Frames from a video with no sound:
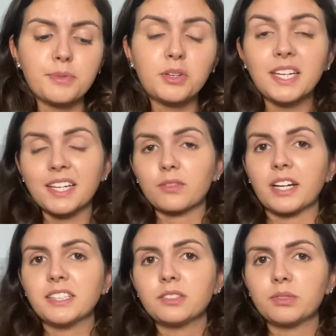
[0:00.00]
can't
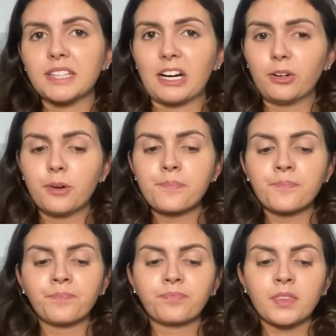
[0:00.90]
ride this without
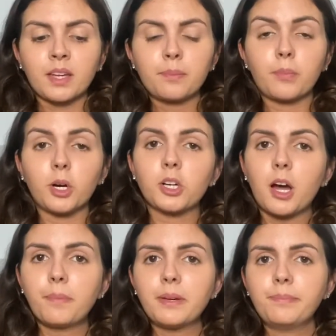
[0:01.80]
park
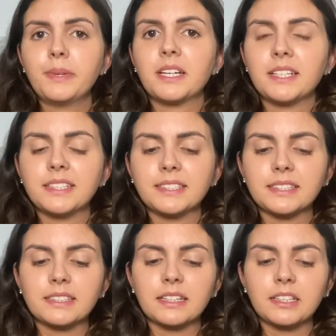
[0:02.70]
hopping
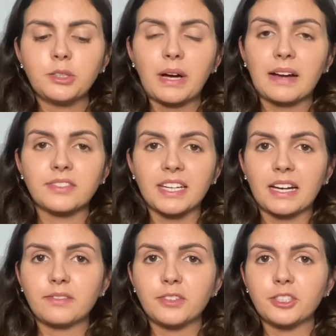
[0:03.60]
because you have to
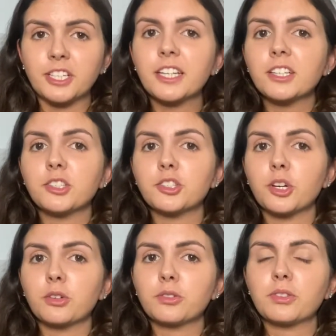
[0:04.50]
have your ticket to
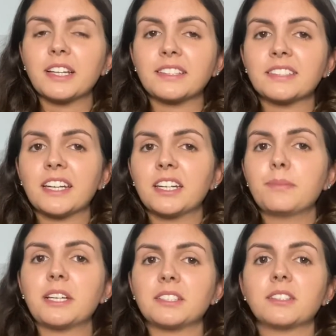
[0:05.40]
show so they can scan it
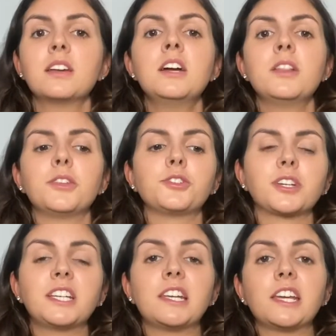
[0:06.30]
because the
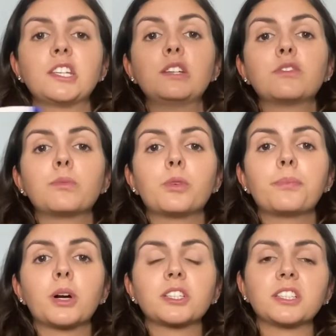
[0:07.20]
train takes you from one
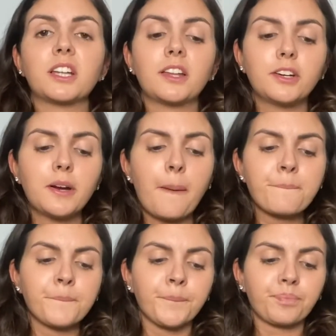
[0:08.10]
park to the other.
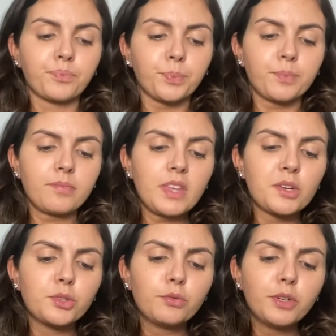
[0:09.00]

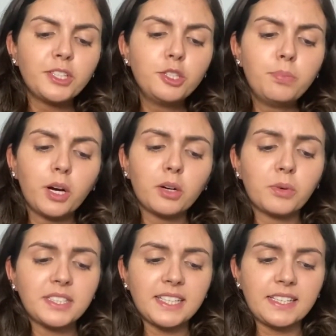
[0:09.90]
So for a 2-park
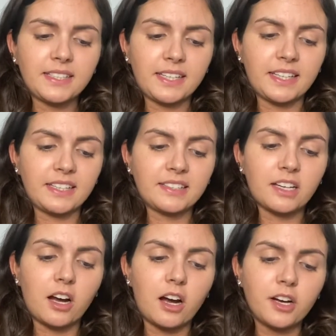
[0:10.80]
1-day ticket is
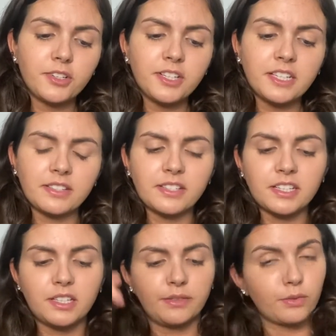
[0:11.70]

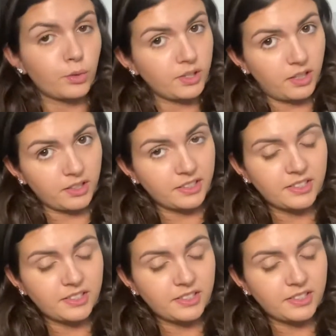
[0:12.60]
$164.